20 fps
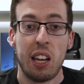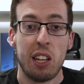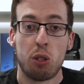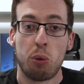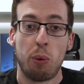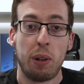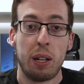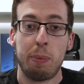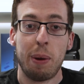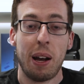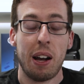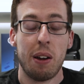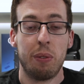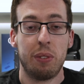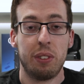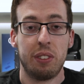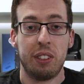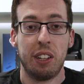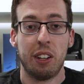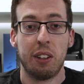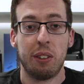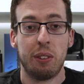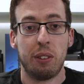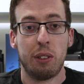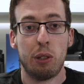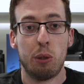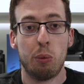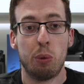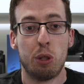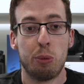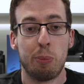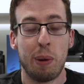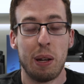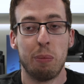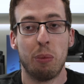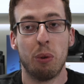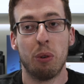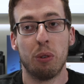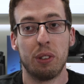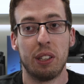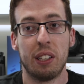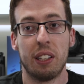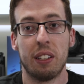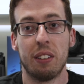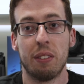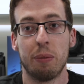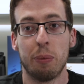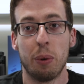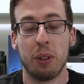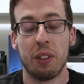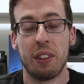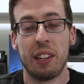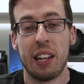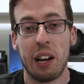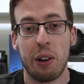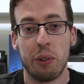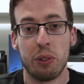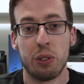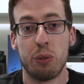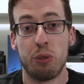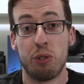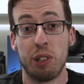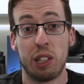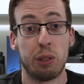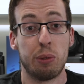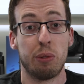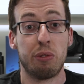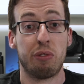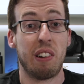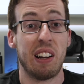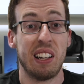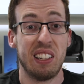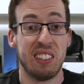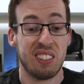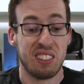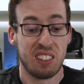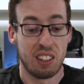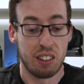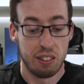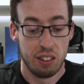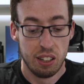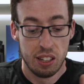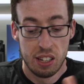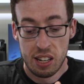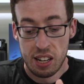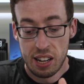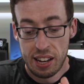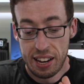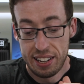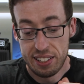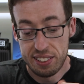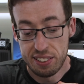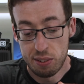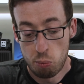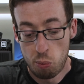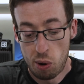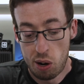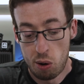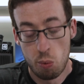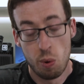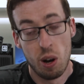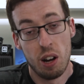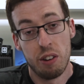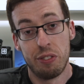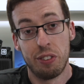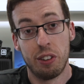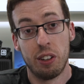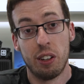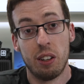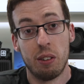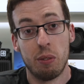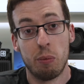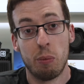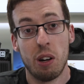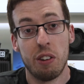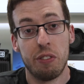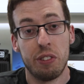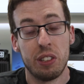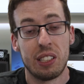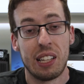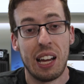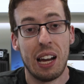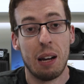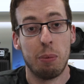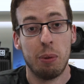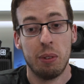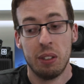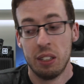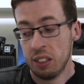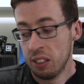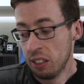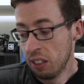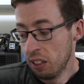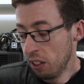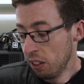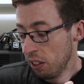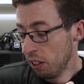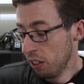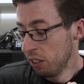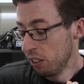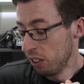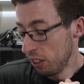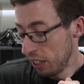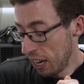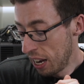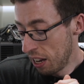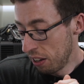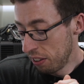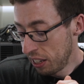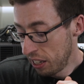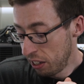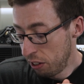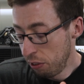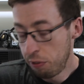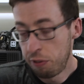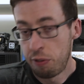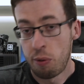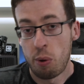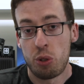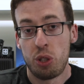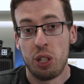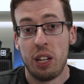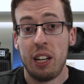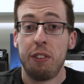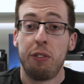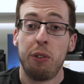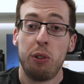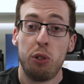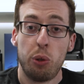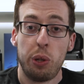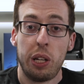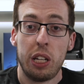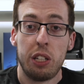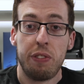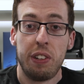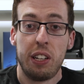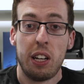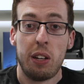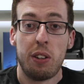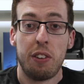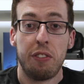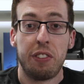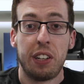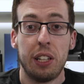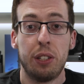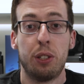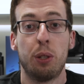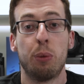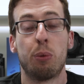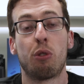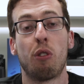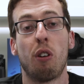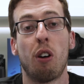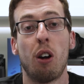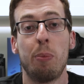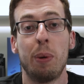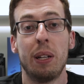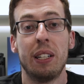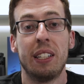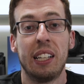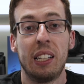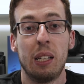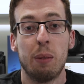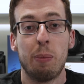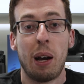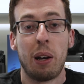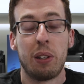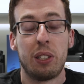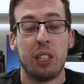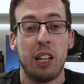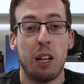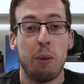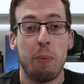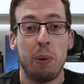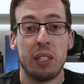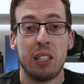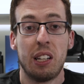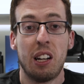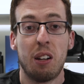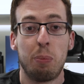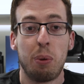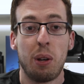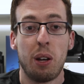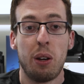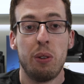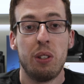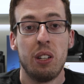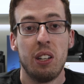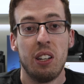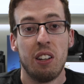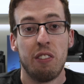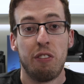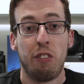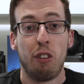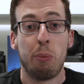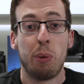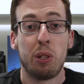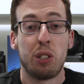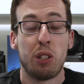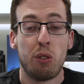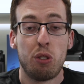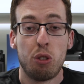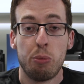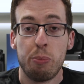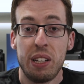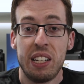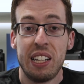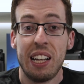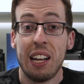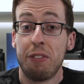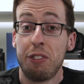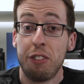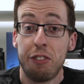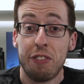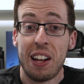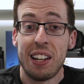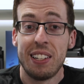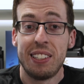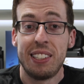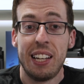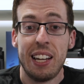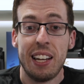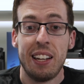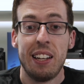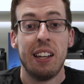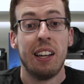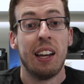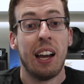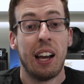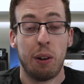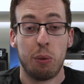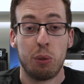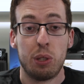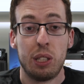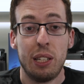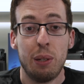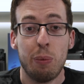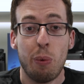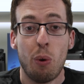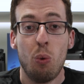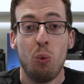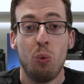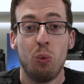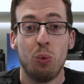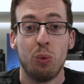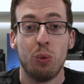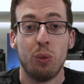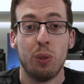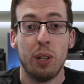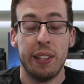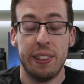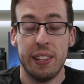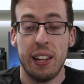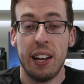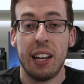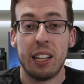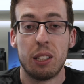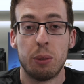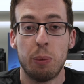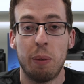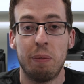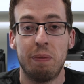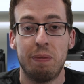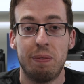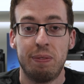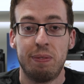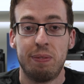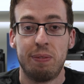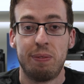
It's £20, you know, you would spend more than, more than that on some drinks for friends. So it's well worth it, worth a stab. So yeah, thank you for watching. If you enjoyed this video, don't forget to subscribe and ding the bell so that we an upload. Follow my social media if you fancy it, and I'll see you all in the next one.